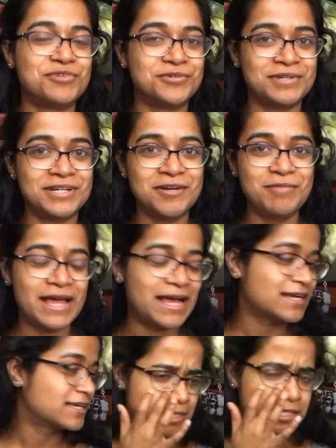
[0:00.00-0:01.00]
But we are
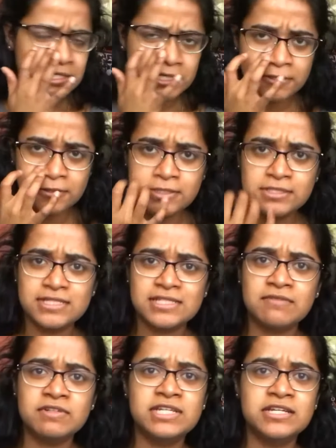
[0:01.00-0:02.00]
back. Thank you to the
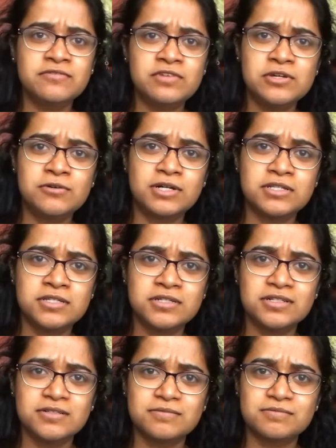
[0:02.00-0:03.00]
17 of you who are
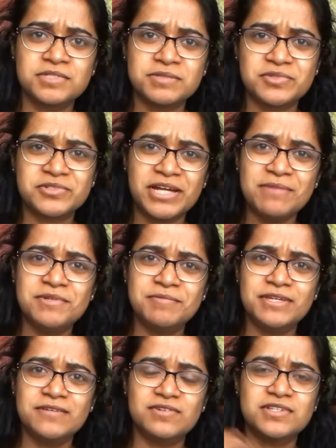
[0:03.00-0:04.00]
still subscribed to
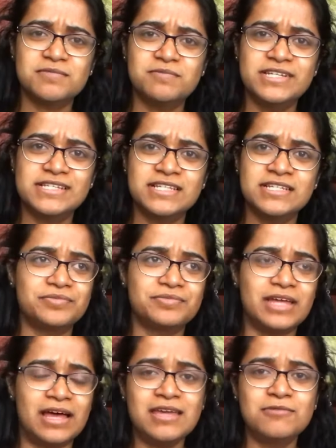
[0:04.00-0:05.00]
me for some reason.
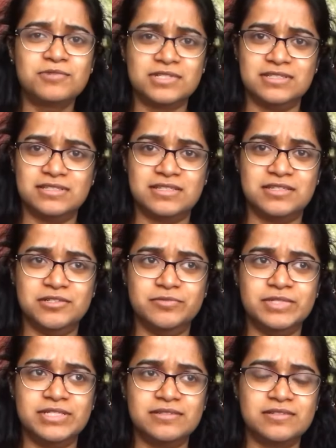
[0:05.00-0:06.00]
I wouldn't still
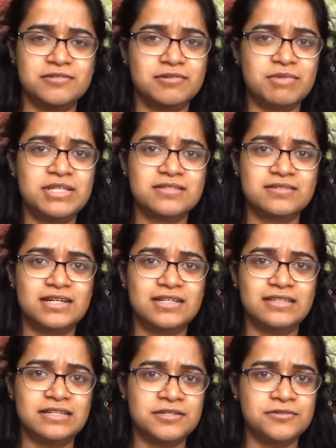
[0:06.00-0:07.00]
be, so it means a
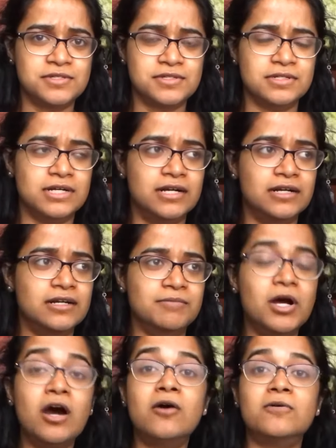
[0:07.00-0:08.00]
lot that you still are.
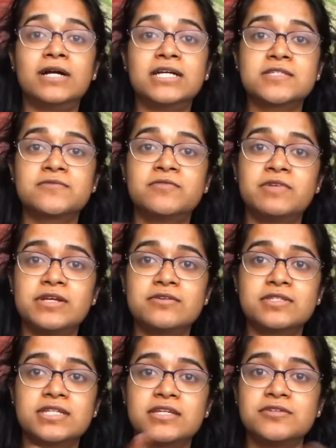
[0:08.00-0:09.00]
Oh, as for
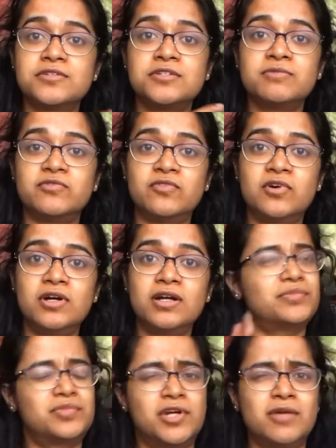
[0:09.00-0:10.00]
videos that I used to do before,
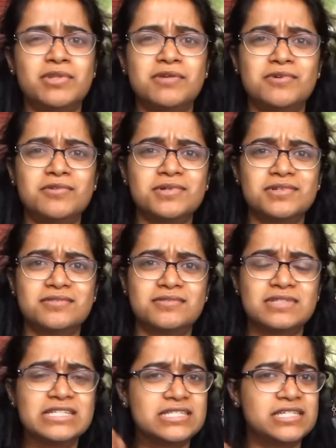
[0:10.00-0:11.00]
probably won't
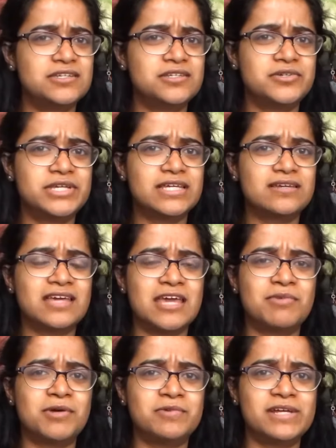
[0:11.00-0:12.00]
continue doing
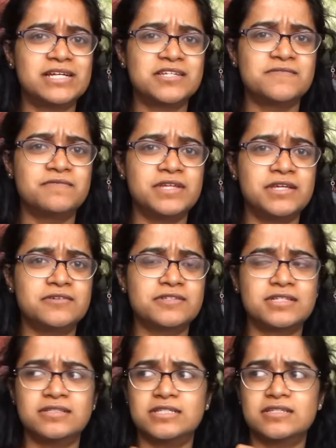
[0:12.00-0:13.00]
K-pop reaction videos
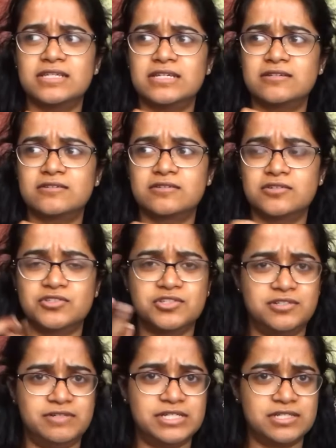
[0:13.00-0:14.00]
unless like Girls'
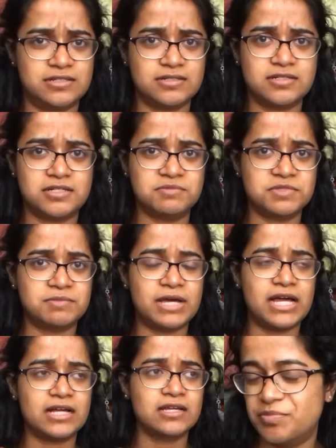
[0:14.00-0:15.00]
Generation comes
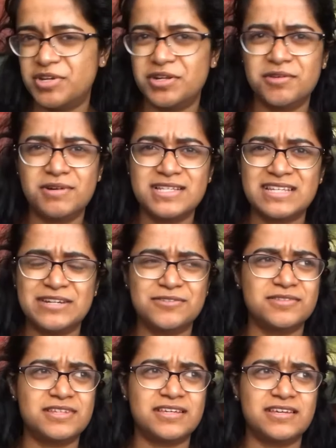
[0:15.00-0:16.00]
back. But otherwise, I
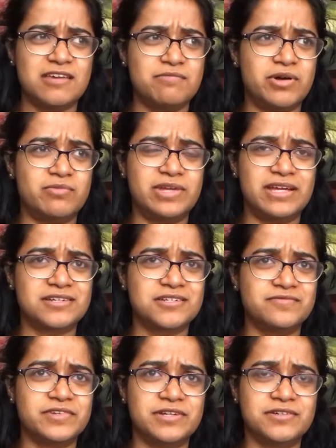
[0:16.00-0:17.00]
don't think K-pop
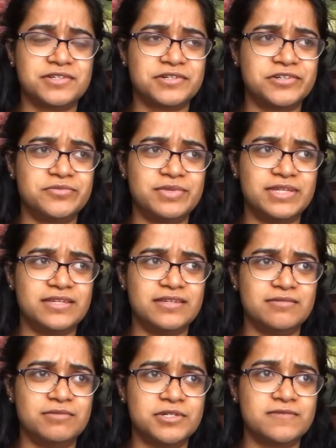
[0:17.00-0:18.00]
reaction videos are gonna
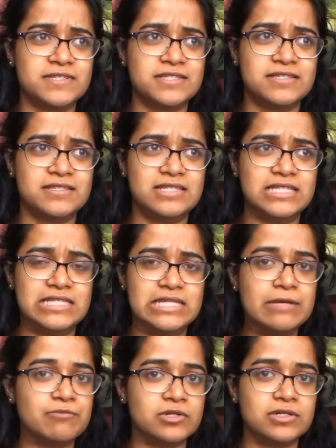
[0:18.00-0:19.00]
be much of a
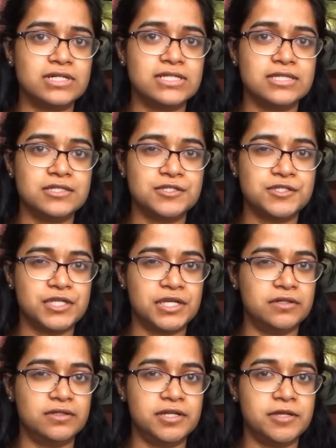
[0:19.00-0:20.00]
staple on this
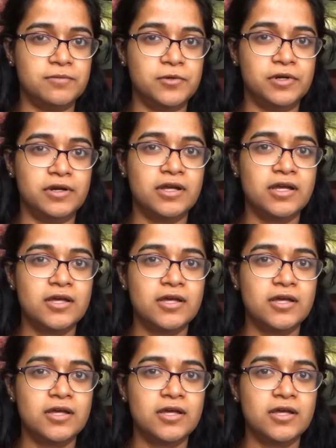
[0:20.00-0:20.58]
channel anymore,